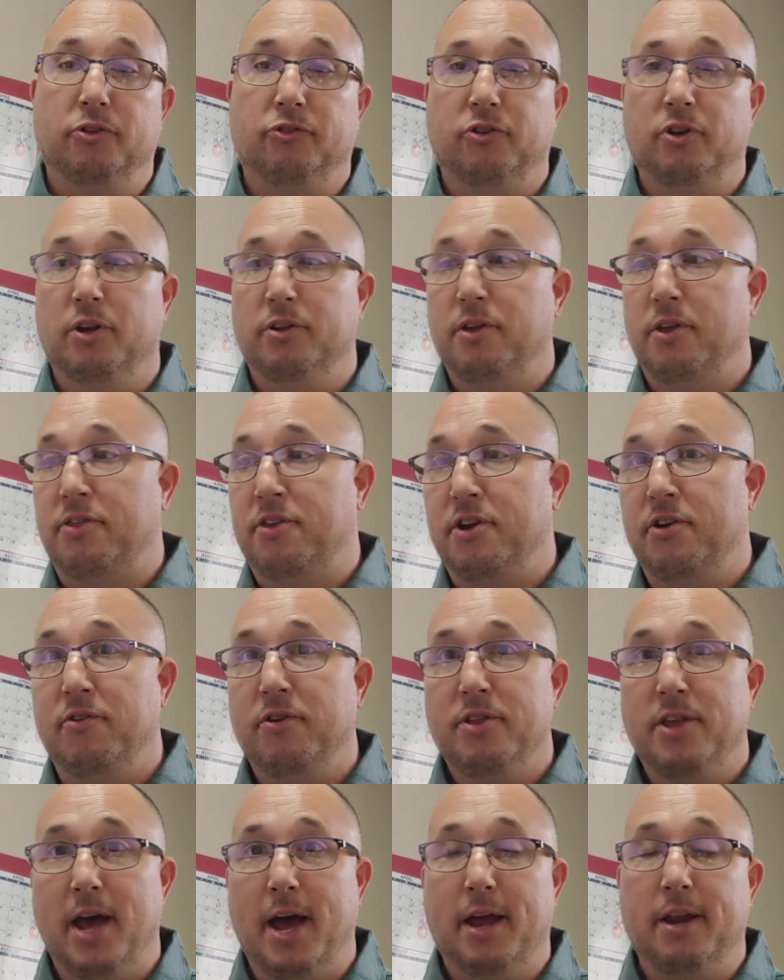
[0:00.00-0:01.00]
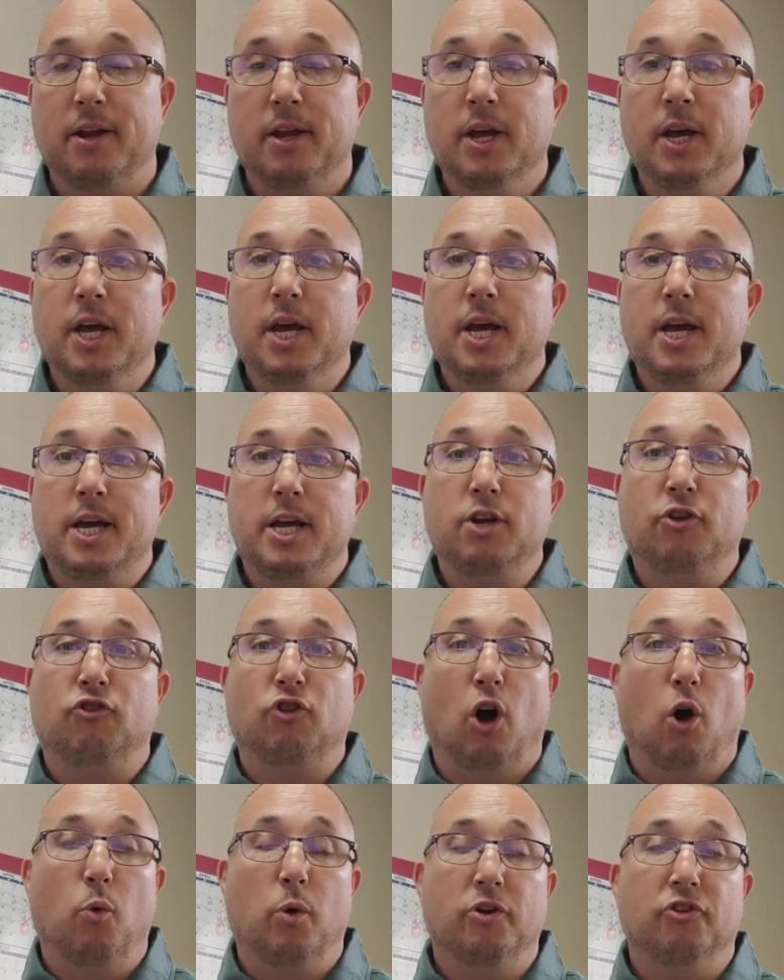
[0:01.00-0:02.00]
There's another theory that he
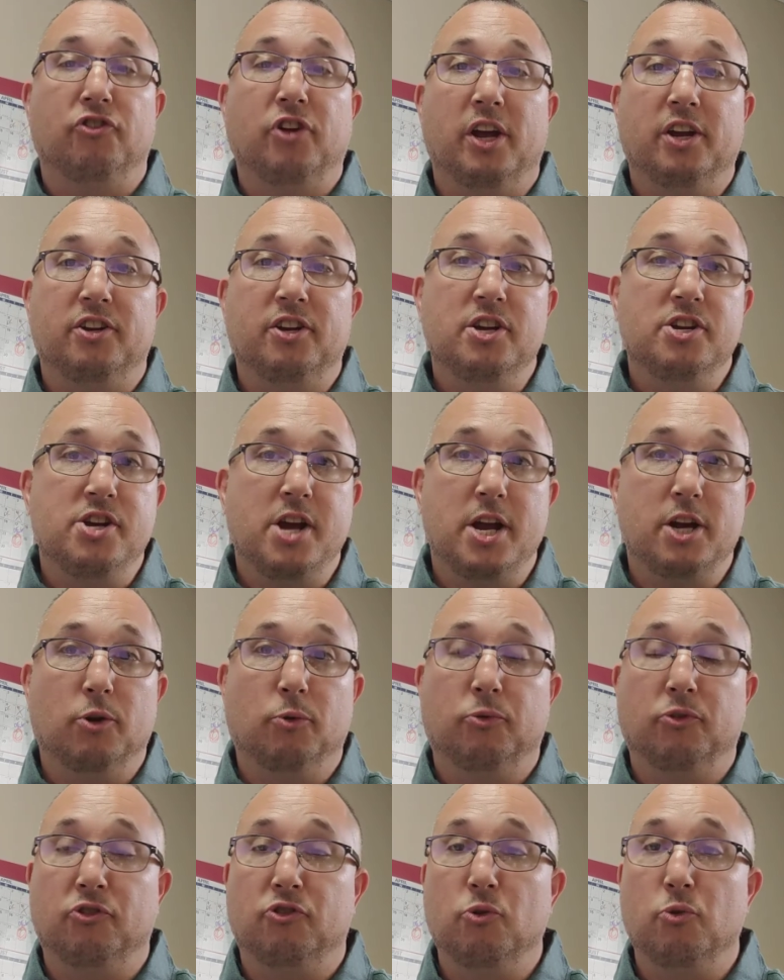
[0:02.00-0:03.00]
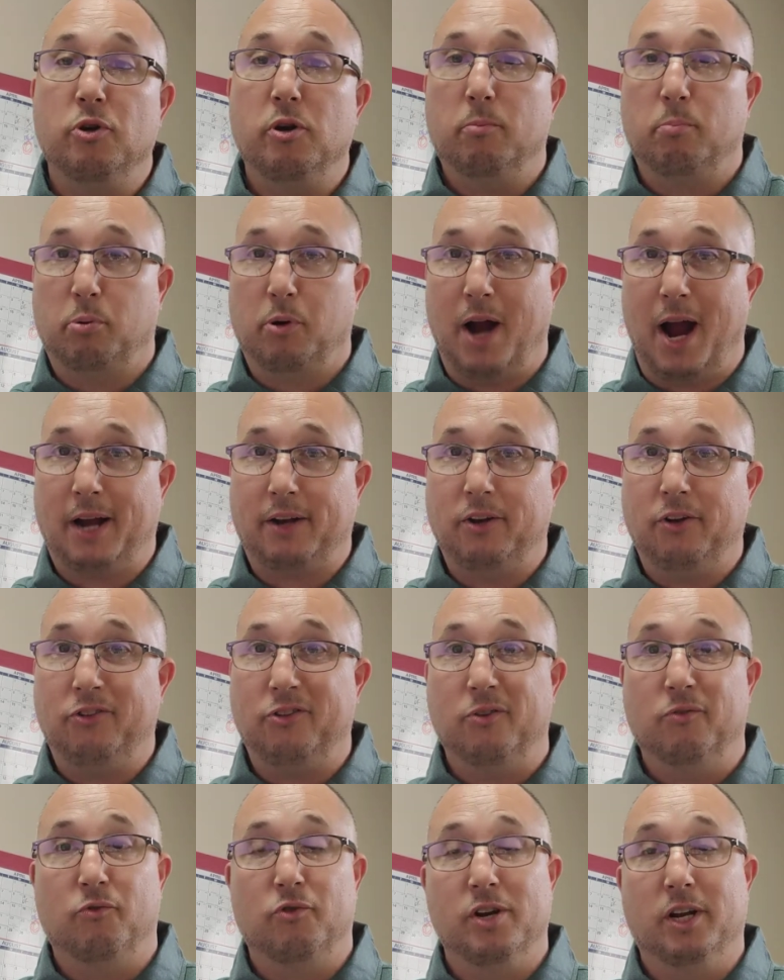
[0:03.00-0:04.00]
saw what JT Daniels was doing in
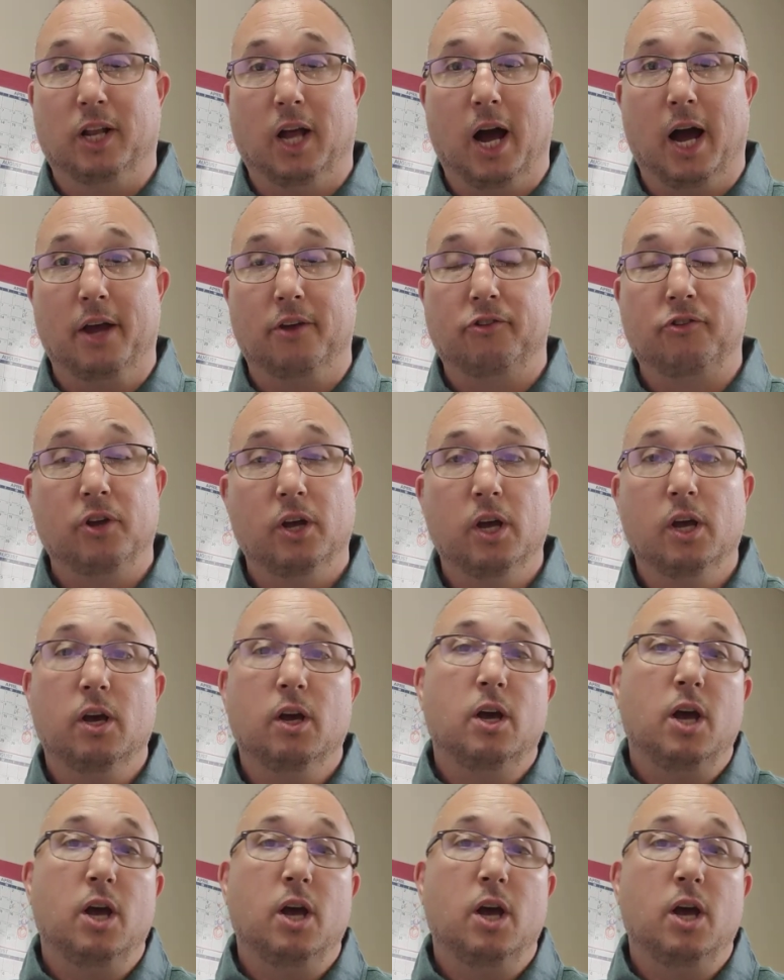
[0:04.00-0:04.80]
practice and realized,